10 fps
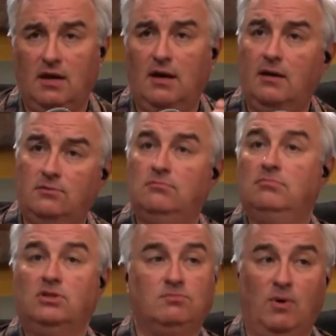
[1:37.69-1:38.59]
Uh,
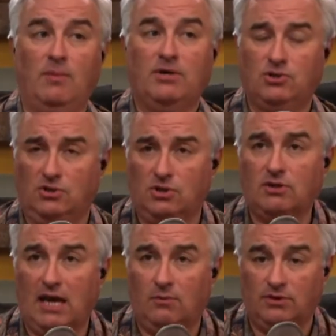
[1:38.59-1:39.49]
just want to make sure it's
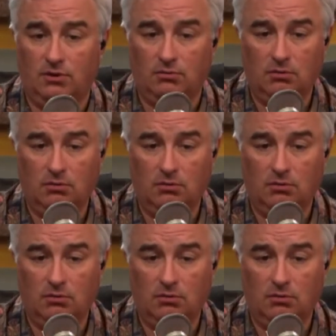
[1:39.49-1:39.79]
okay with you.